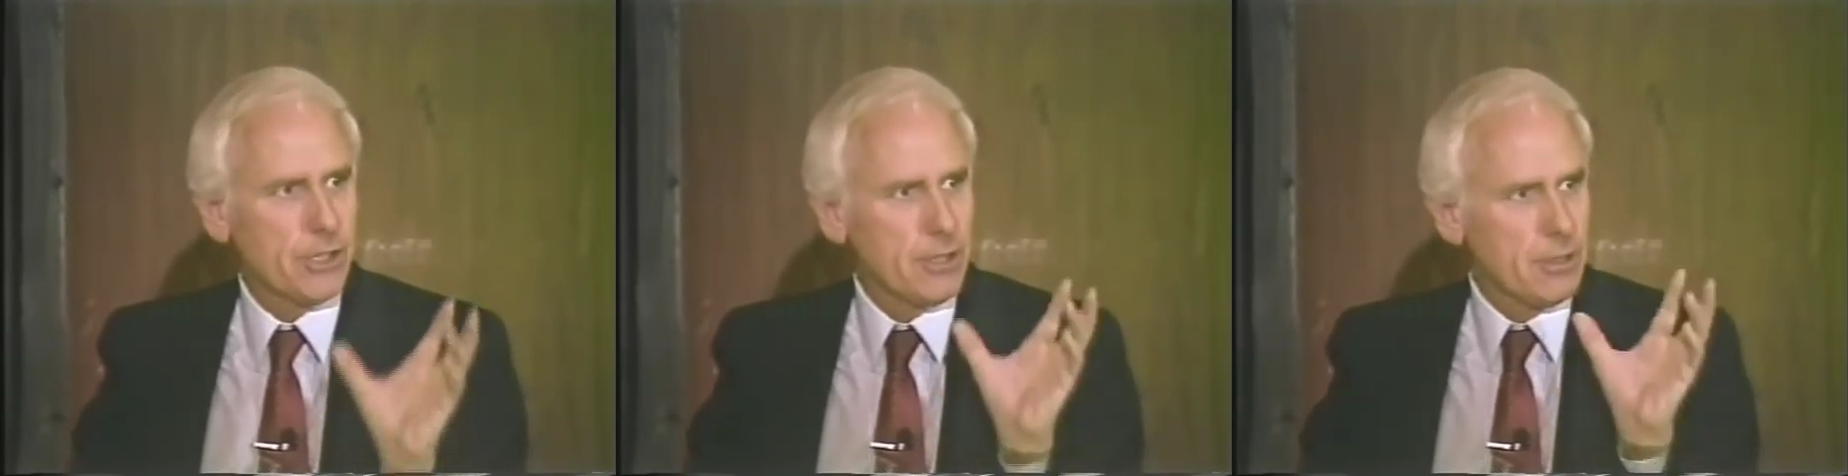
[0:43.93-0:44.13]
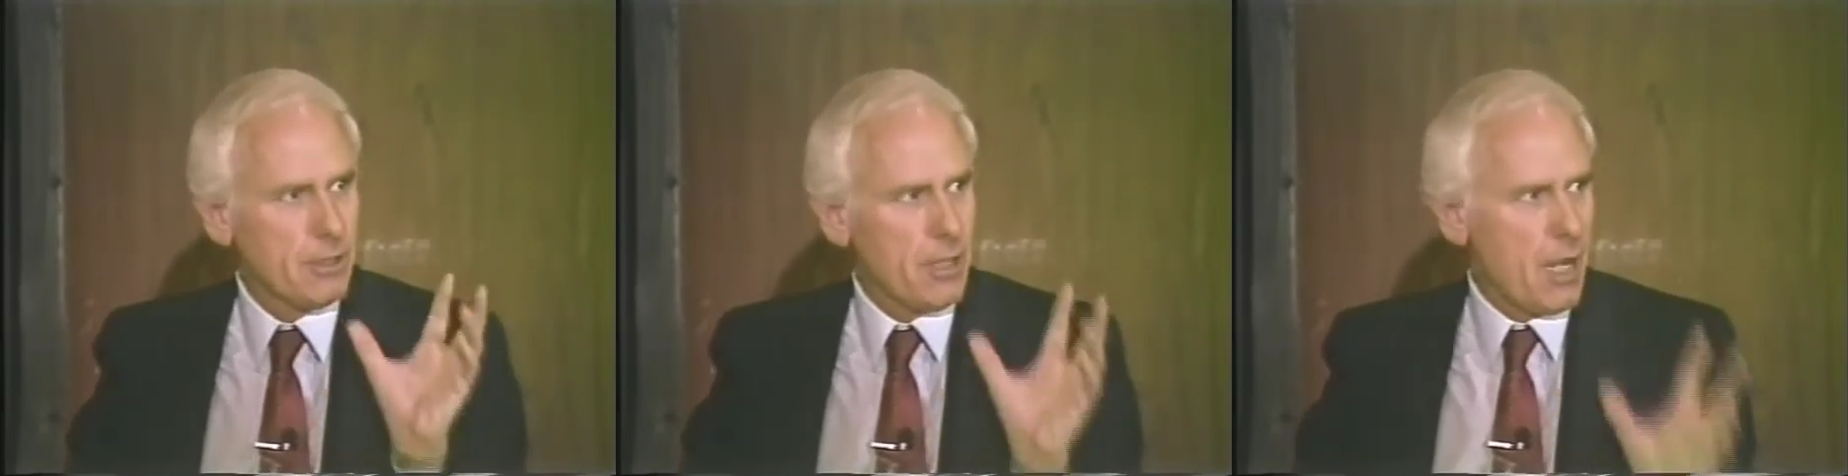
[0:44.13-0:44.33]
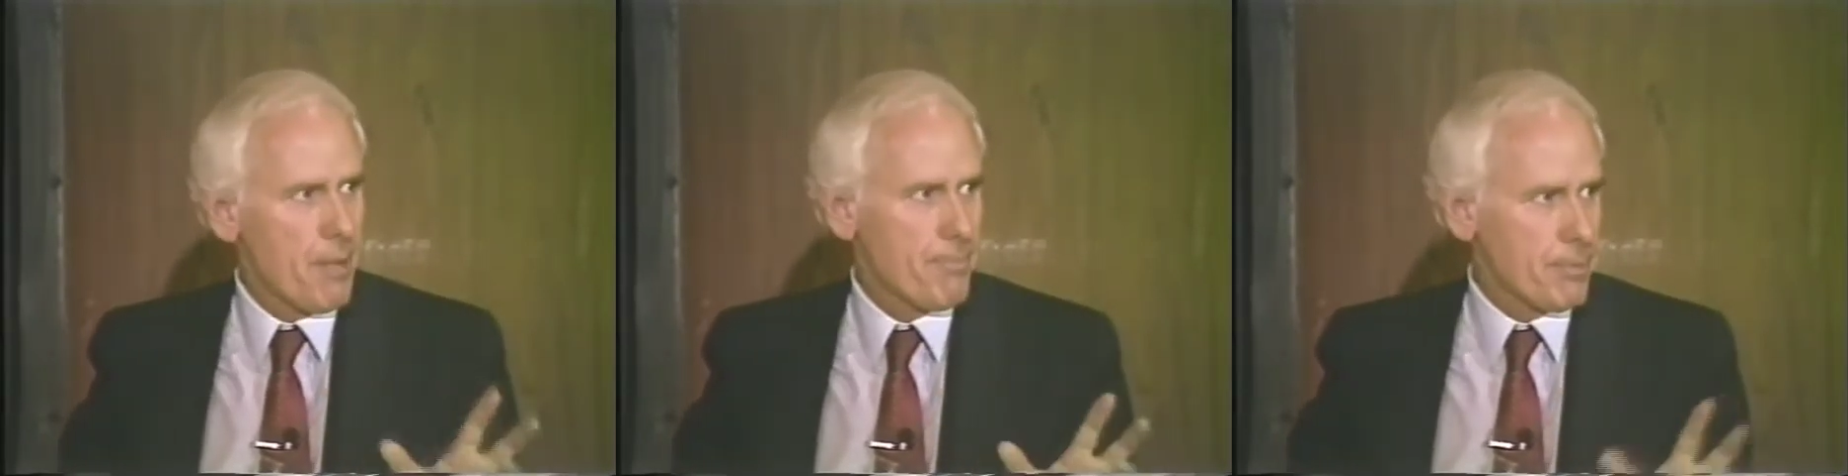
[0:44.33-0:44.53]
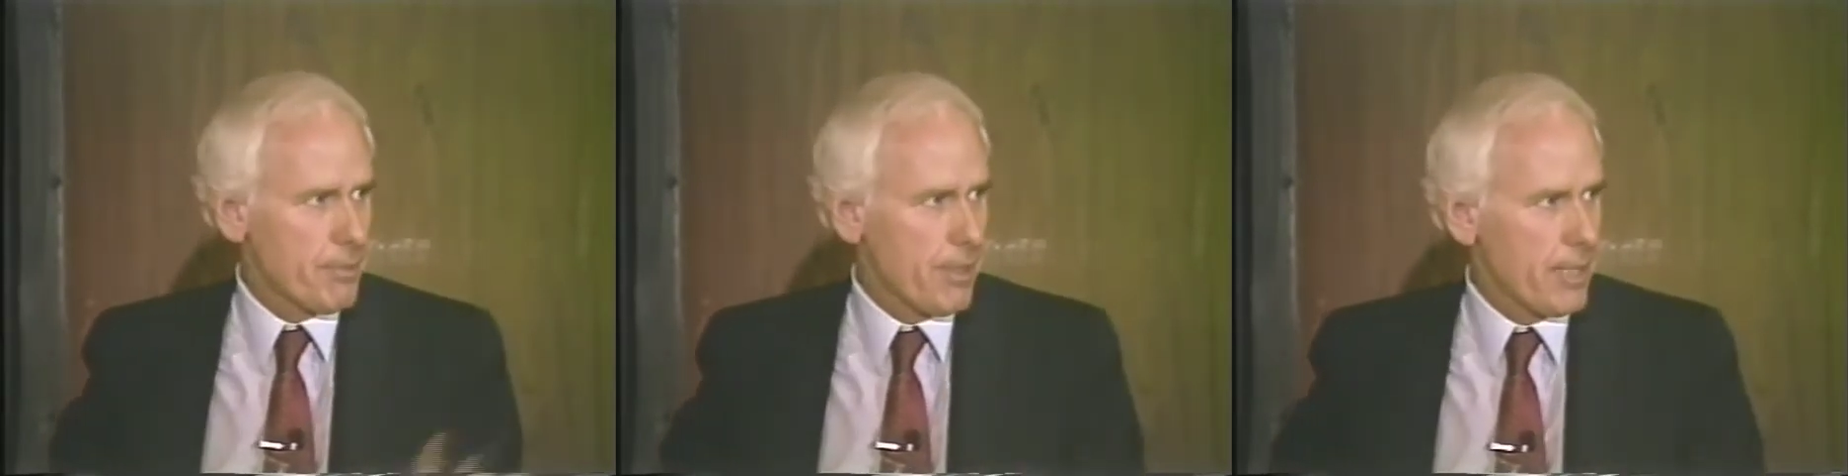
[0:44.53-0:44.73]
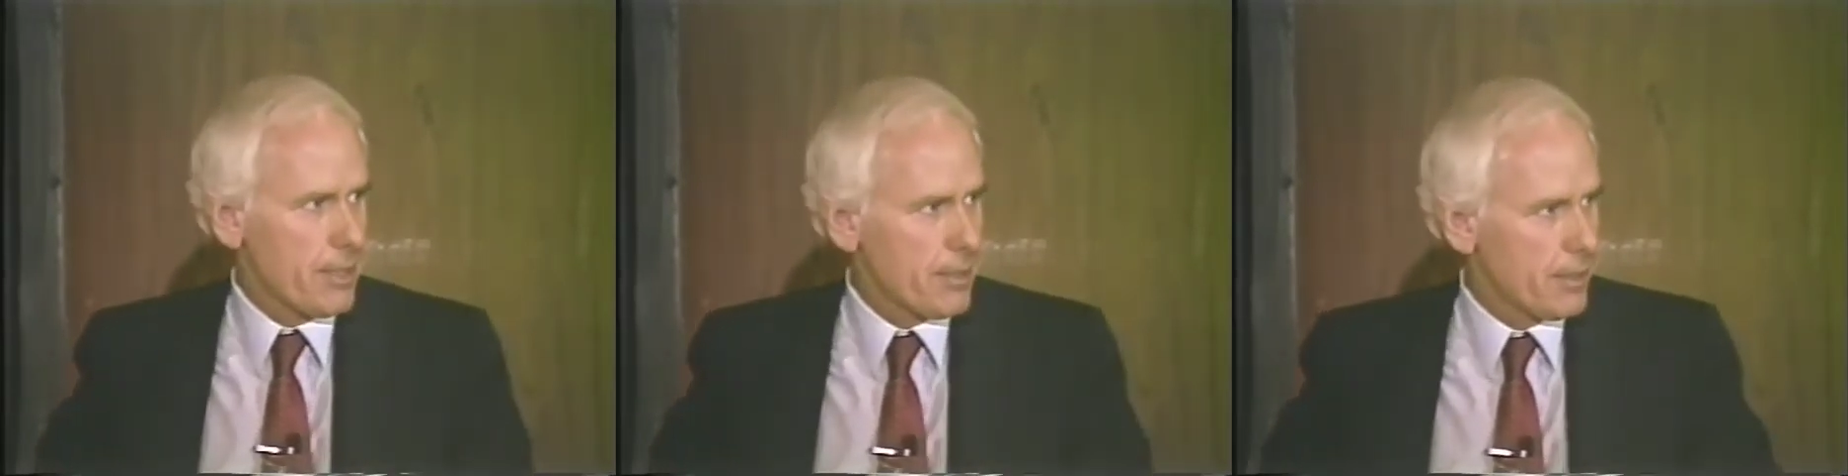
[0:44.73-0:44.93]
and
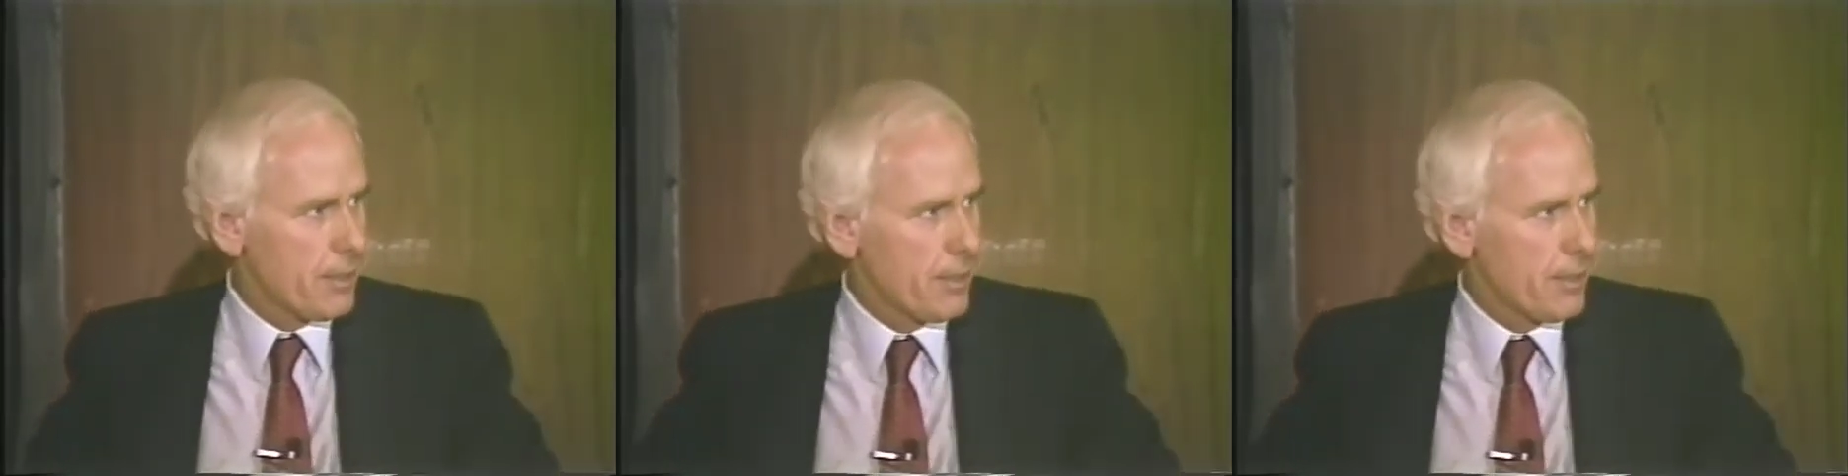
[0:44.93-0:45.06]
operate.